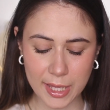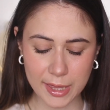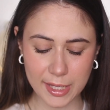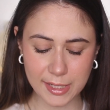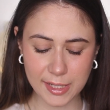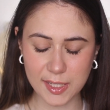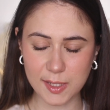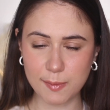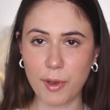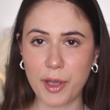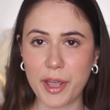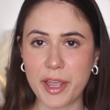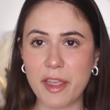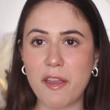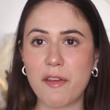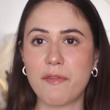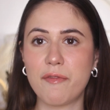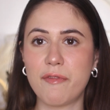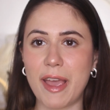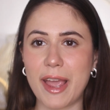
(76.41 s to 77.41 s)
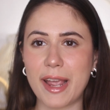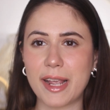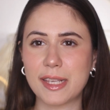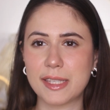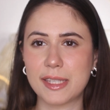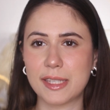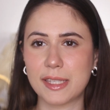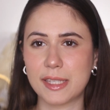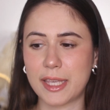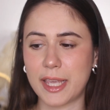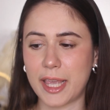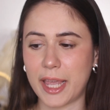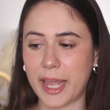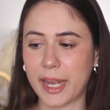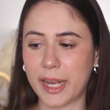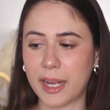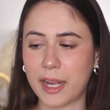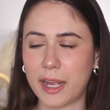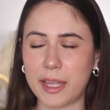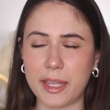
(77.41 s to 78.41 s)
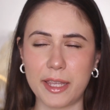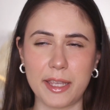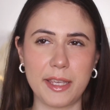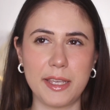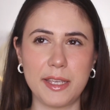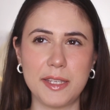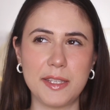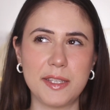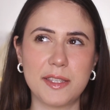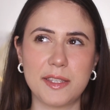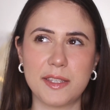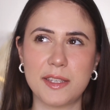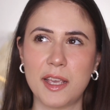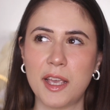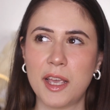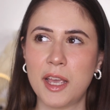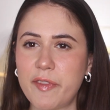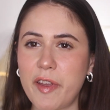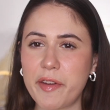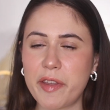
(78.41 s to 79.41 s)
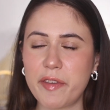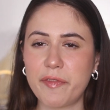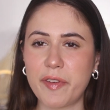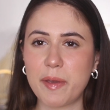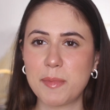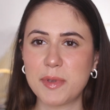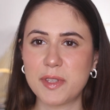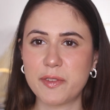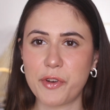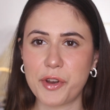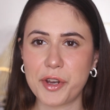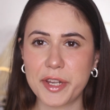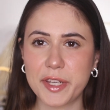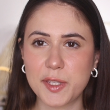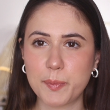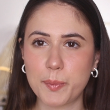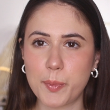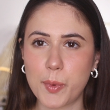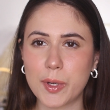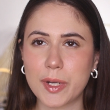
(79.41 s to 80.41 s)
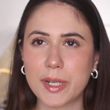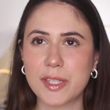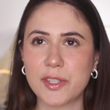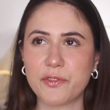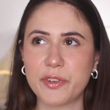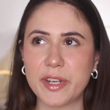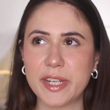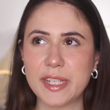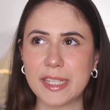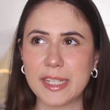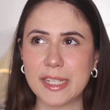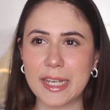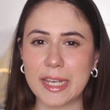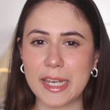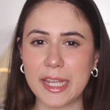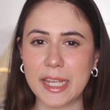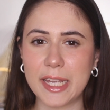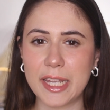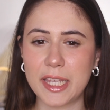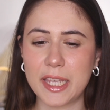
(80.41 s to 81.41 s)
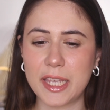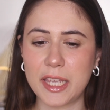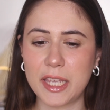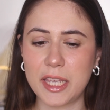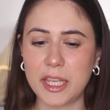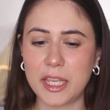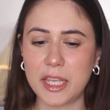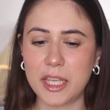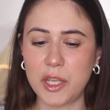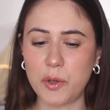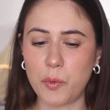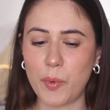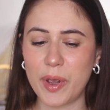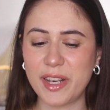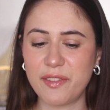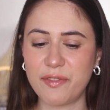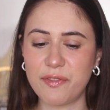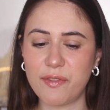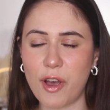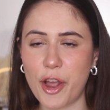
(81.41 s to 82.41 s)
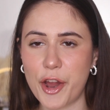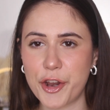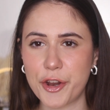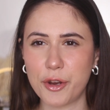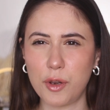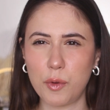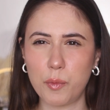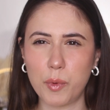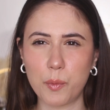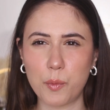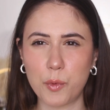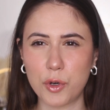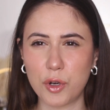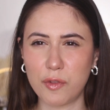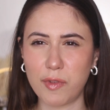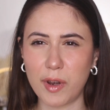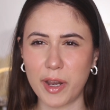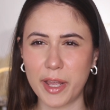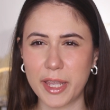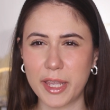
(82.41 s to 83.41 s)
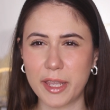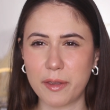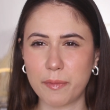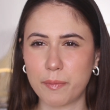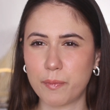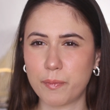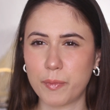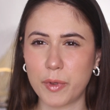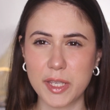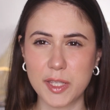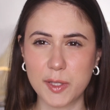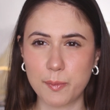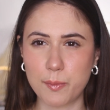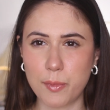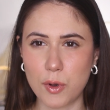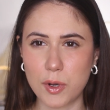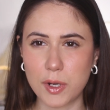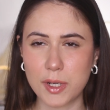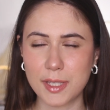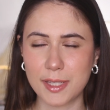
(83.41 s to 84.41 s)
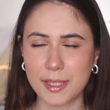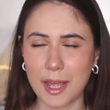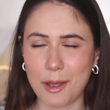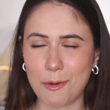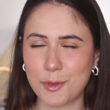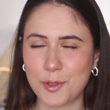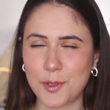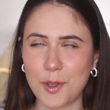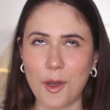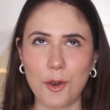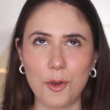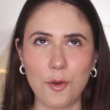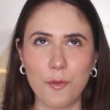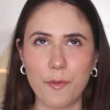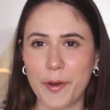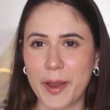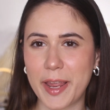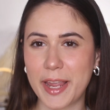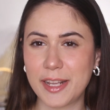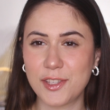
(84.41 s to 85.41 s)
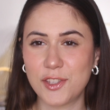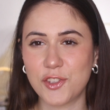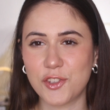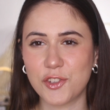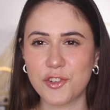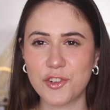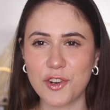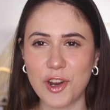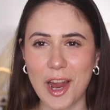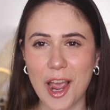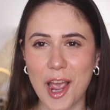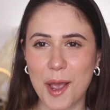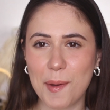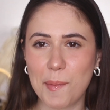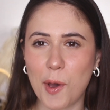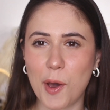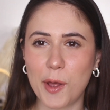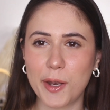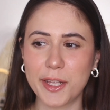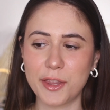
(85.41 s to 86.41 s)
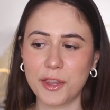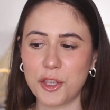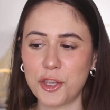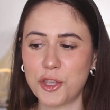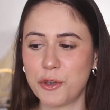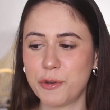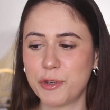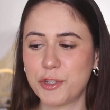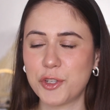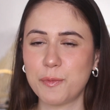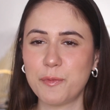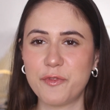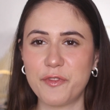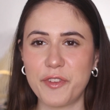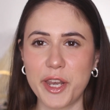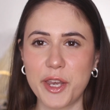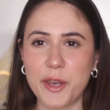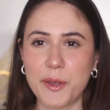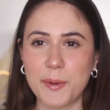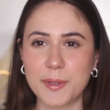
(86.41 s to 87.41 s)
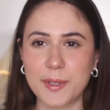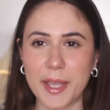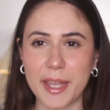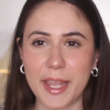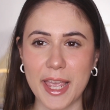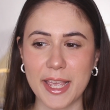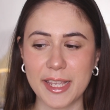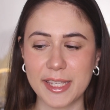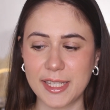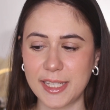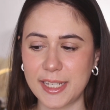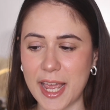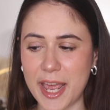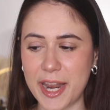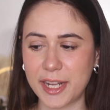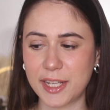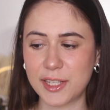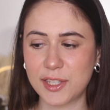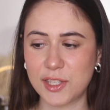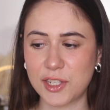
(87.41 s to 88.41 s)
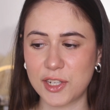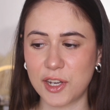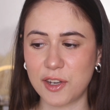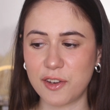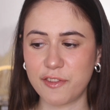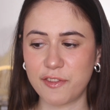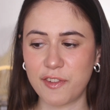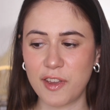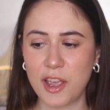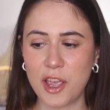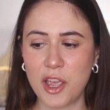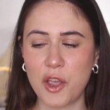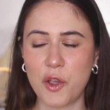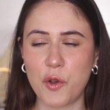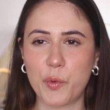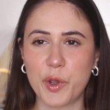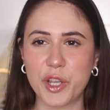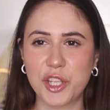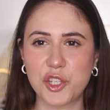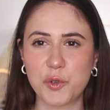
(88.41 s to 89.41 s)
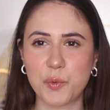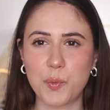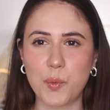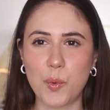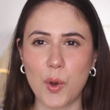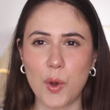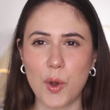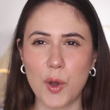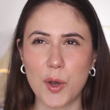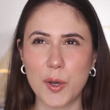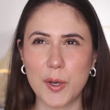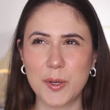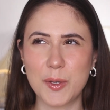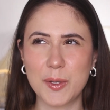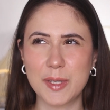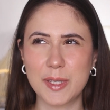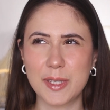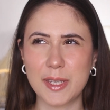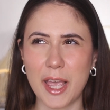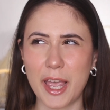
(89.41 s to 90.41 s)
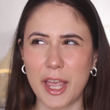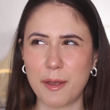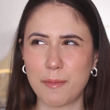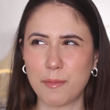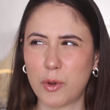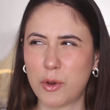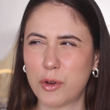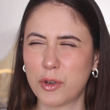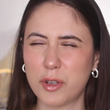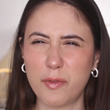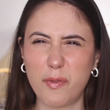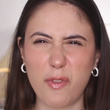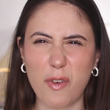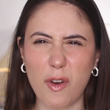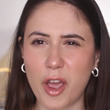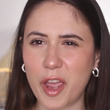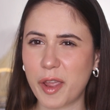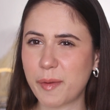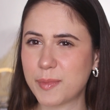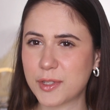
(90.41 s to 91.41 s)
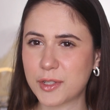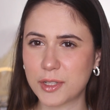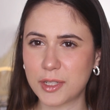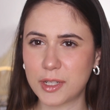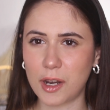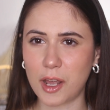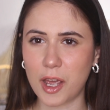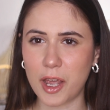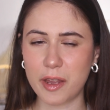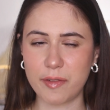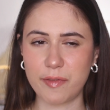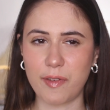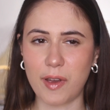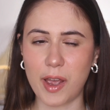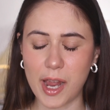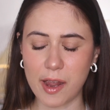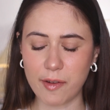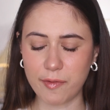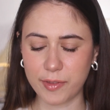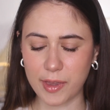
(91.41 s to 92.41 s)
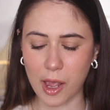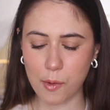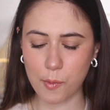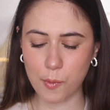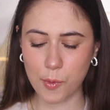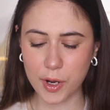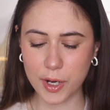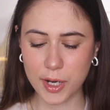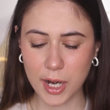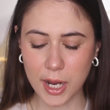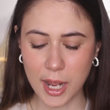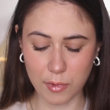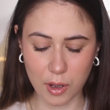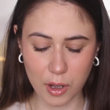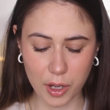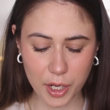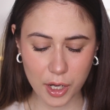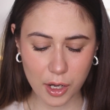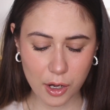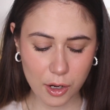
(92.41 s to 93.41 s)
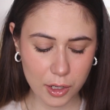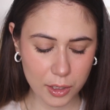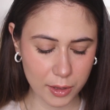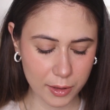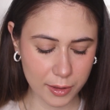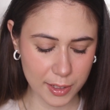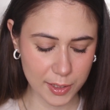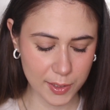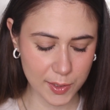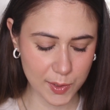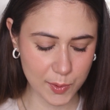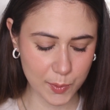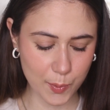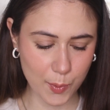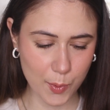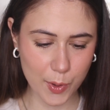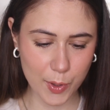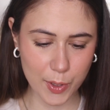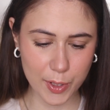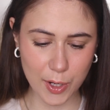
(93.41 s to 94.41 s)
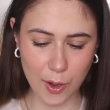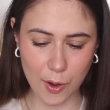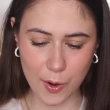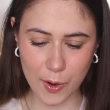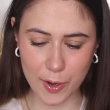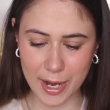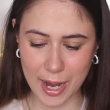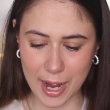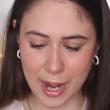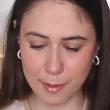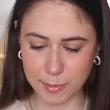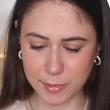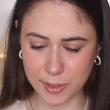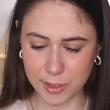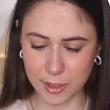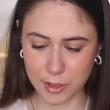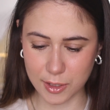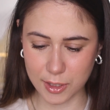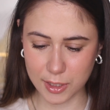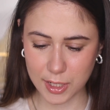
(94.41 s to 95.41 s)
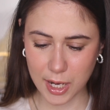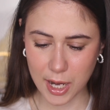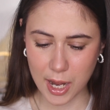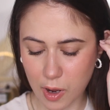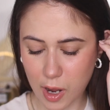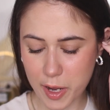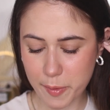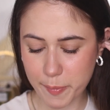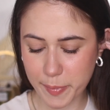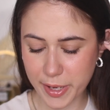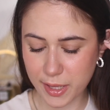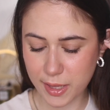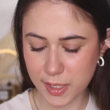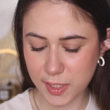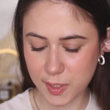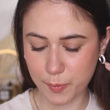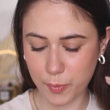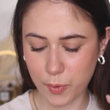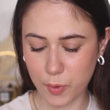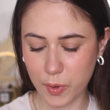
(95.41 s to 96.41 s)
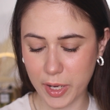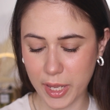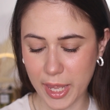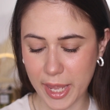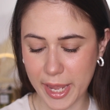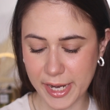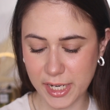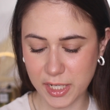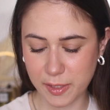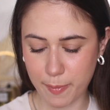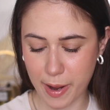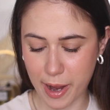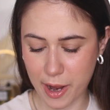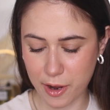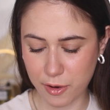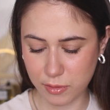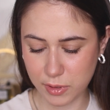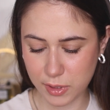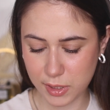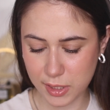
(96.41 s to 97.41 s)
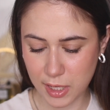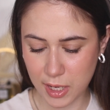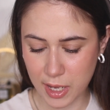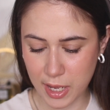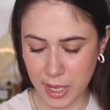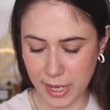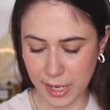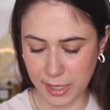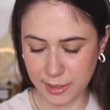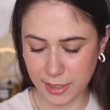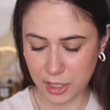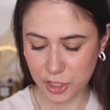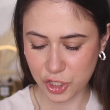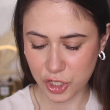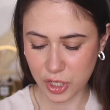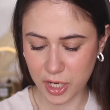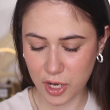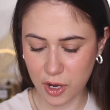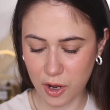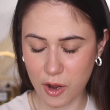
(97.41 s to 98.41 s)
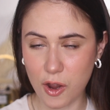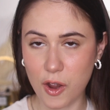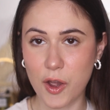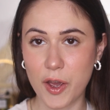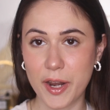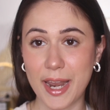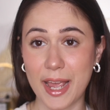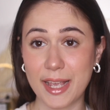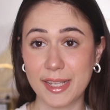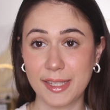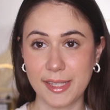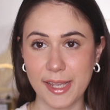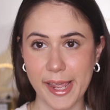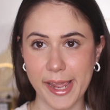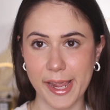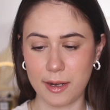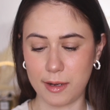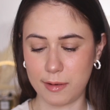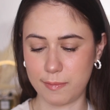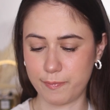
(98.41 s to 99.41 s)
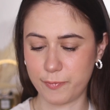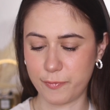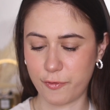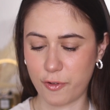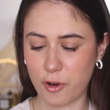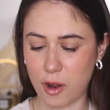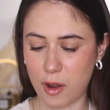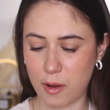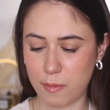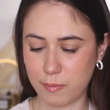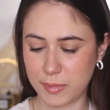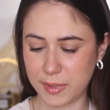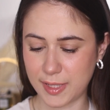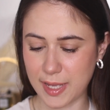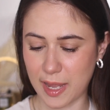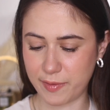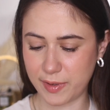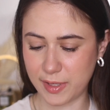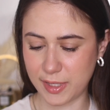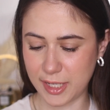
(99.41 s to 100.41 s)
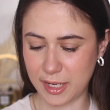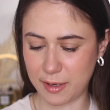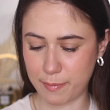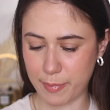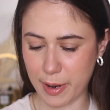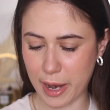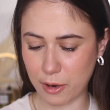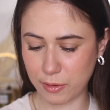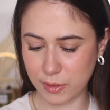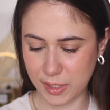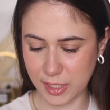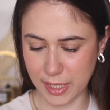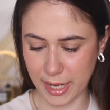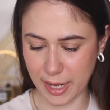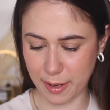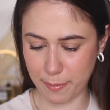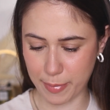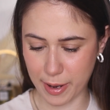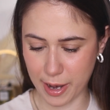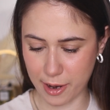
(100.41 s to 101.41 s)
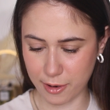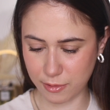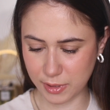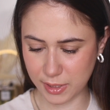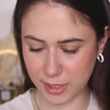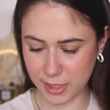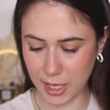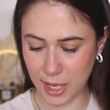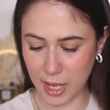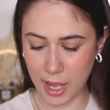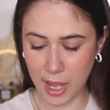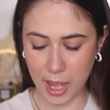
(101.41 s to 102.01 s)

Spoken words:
This is by Vex King. He's very famous for his books recently. He went viral with one of his books that was all over Instagram, all in the YouTube videos, like aesthetic stuff, which was Good Vibes, Good Life. I have that one. I got this one on Amazon. So I paid this book £8. It's actually on a sale from £17 to £8.